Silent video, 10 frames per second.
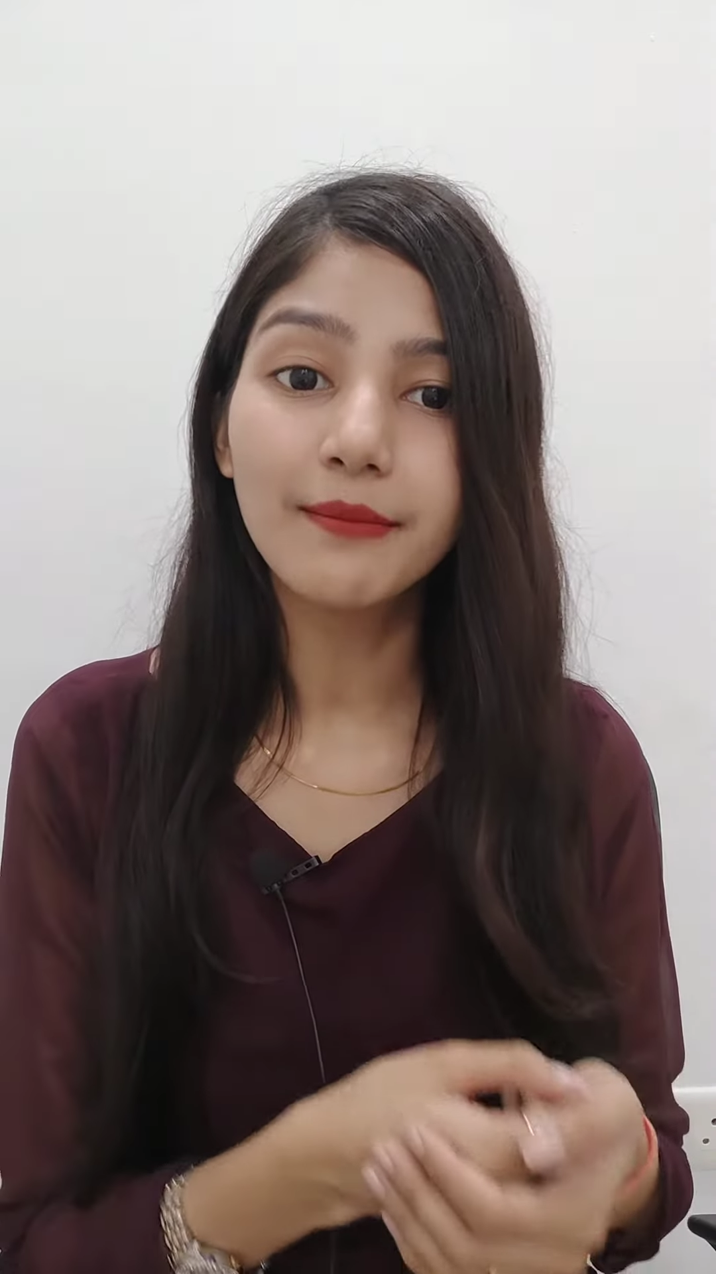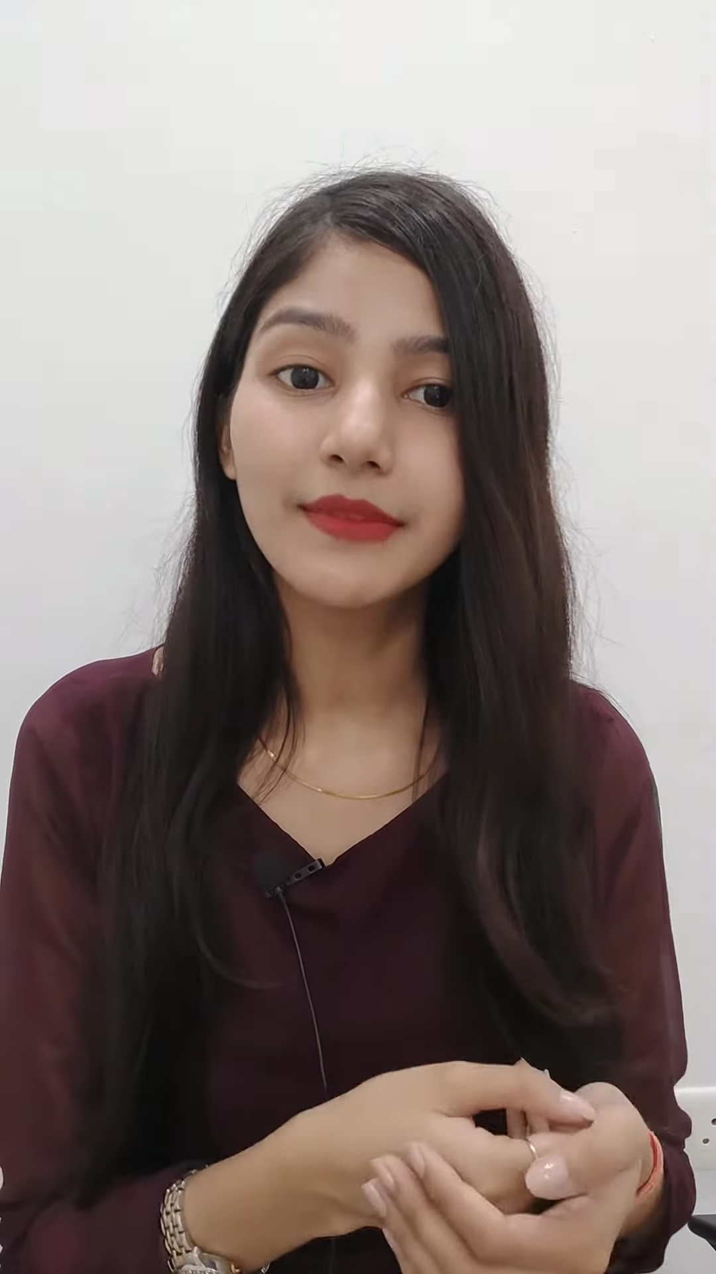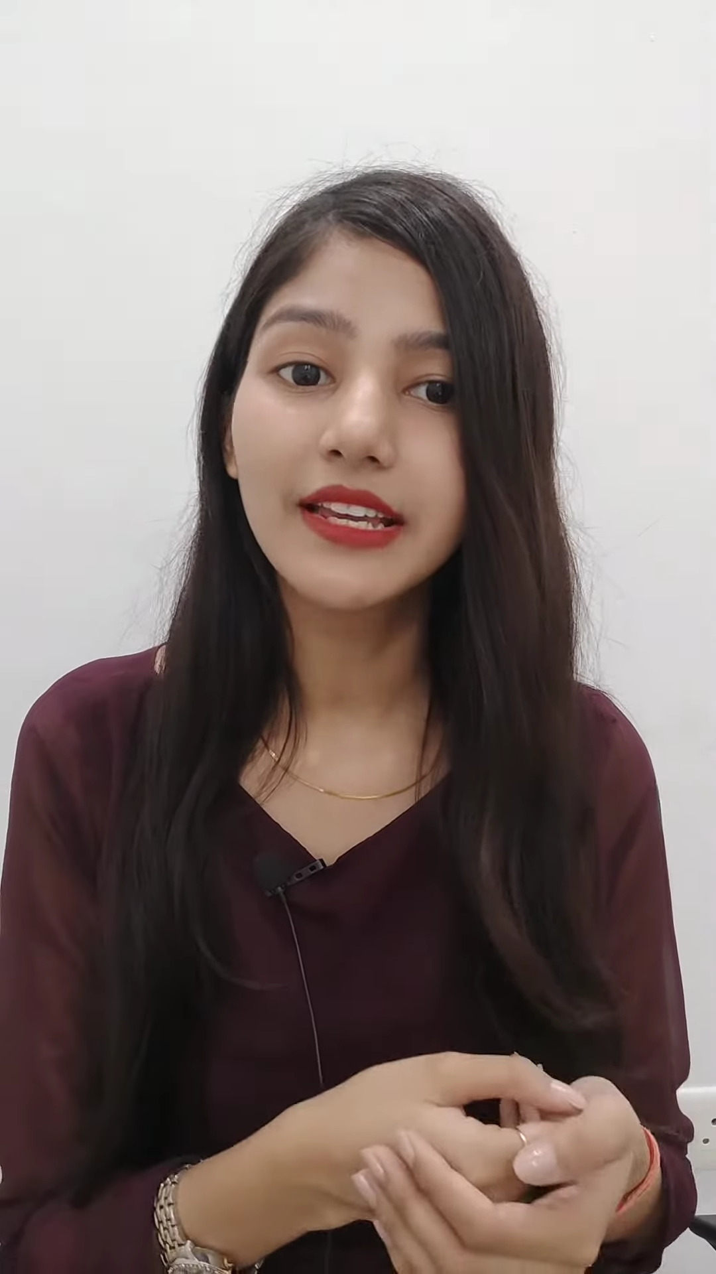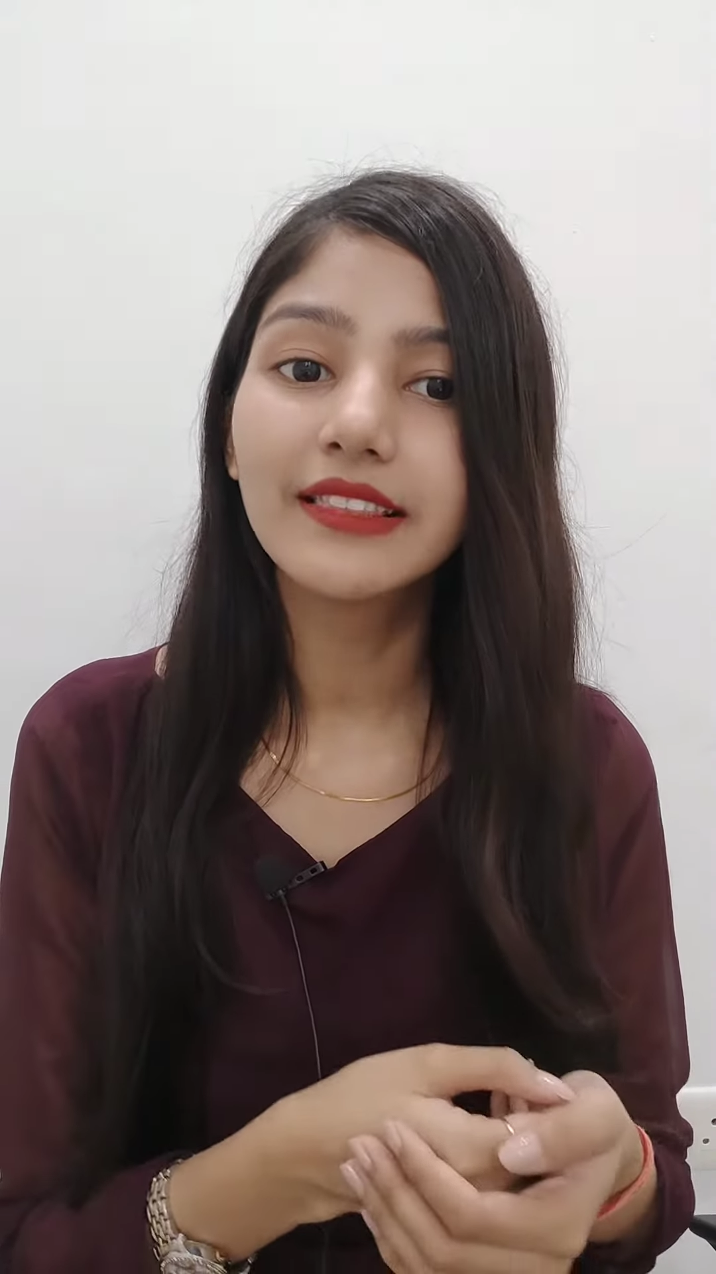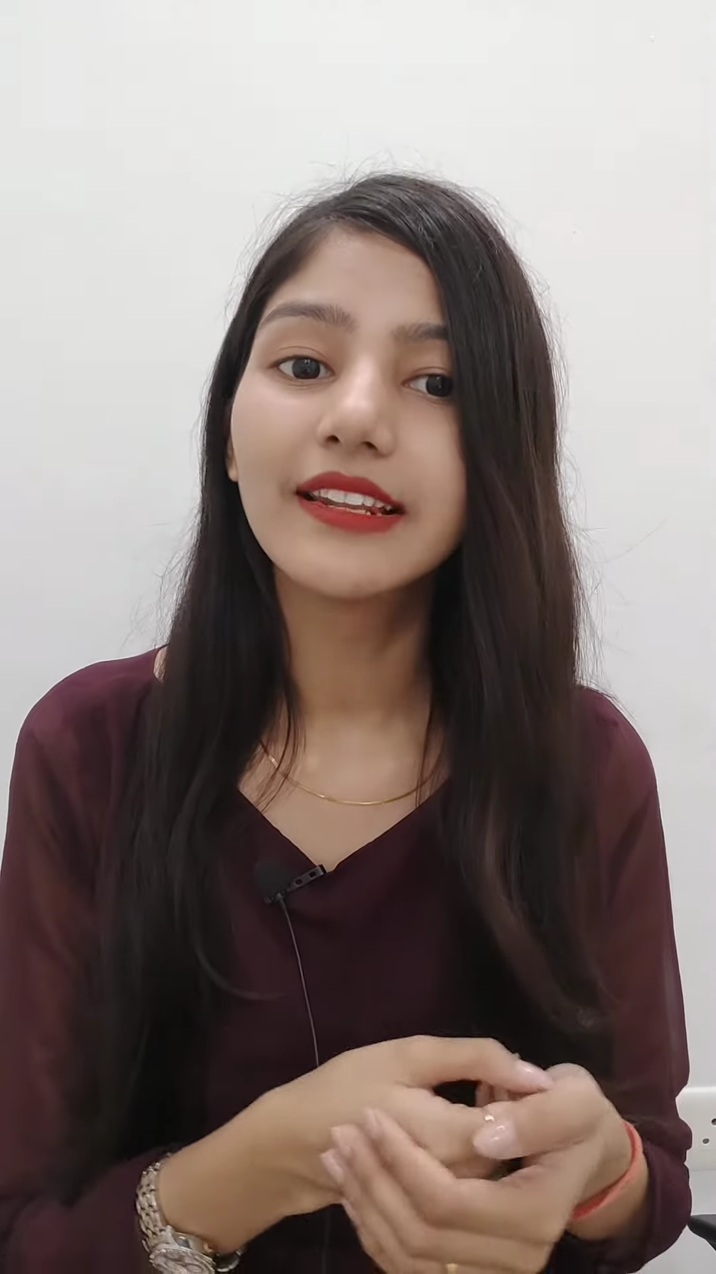
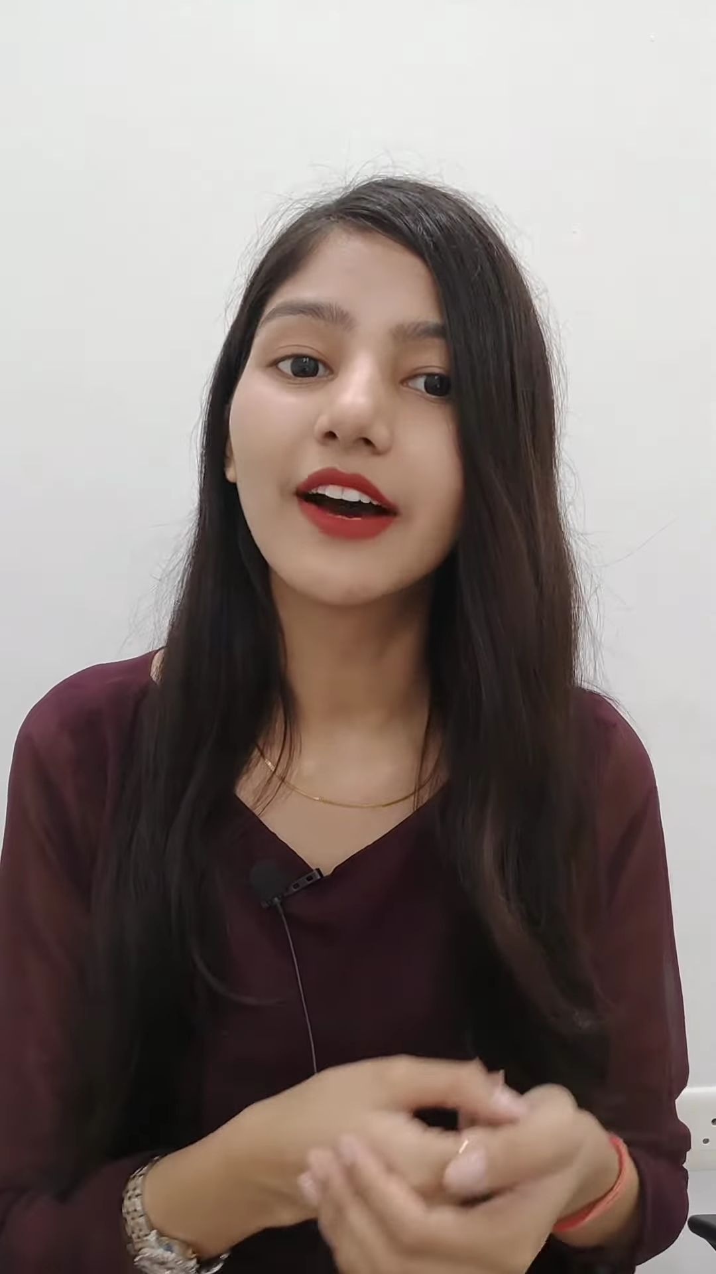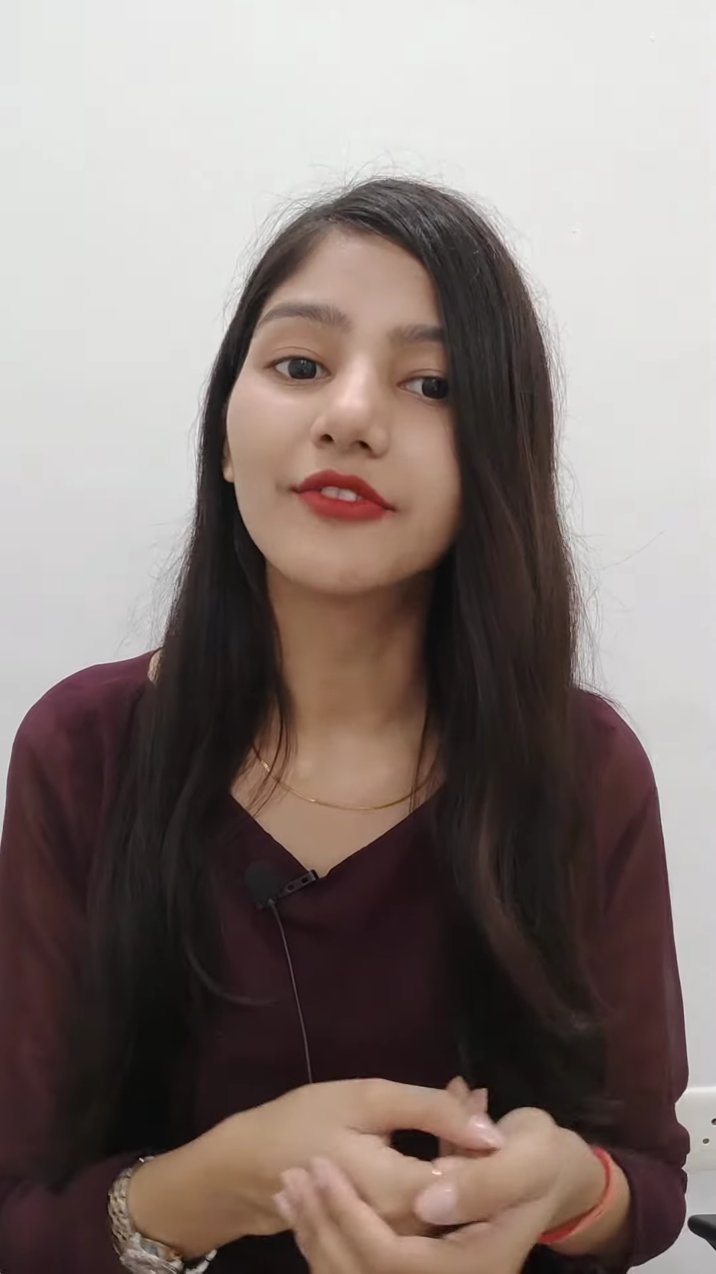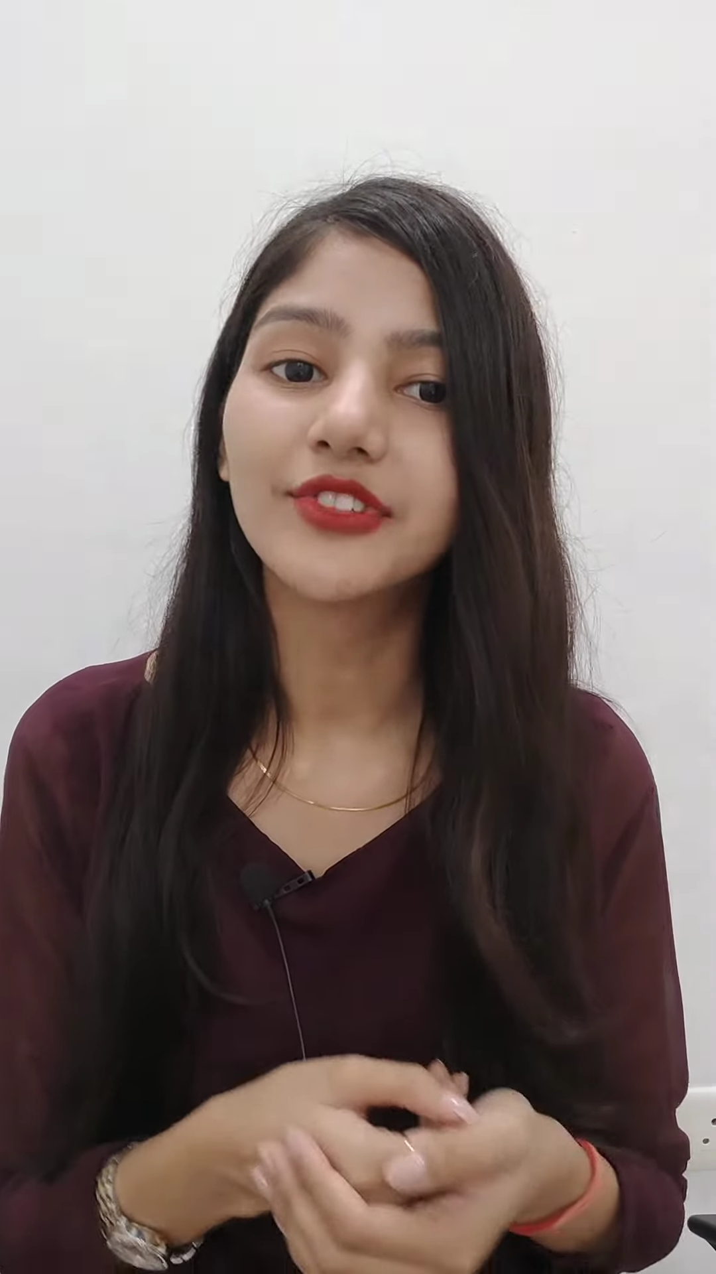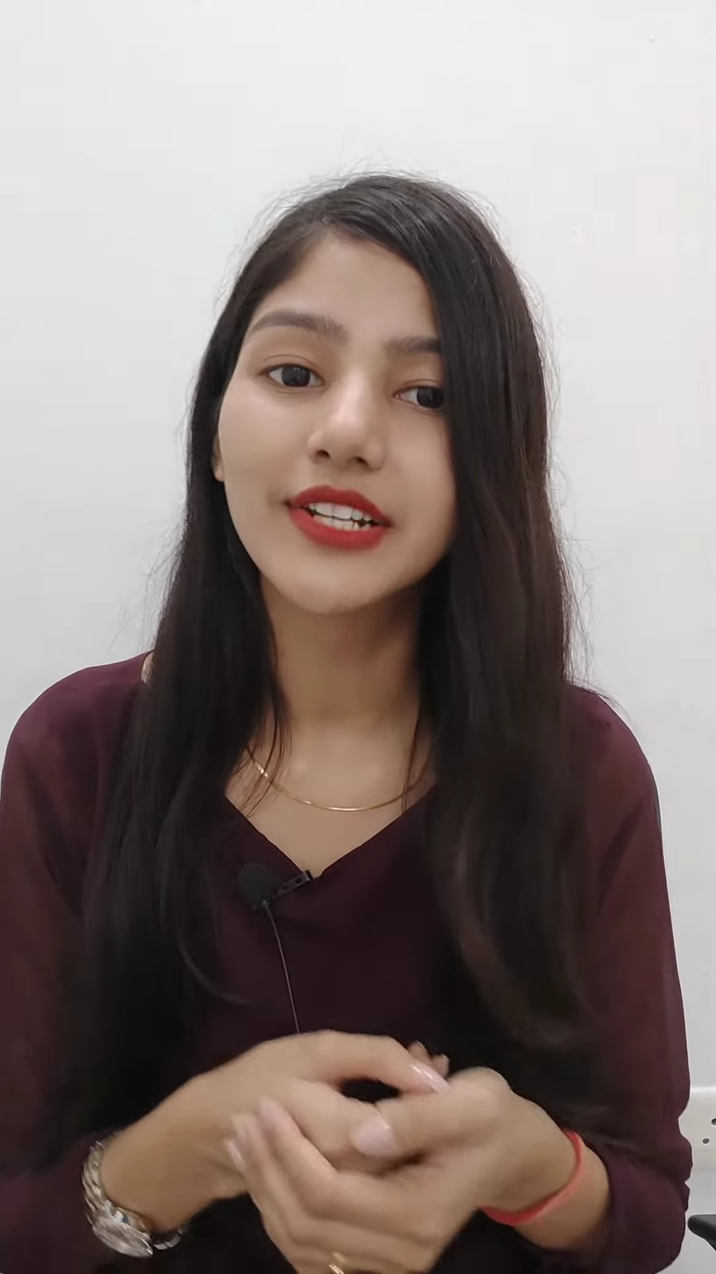MBA than after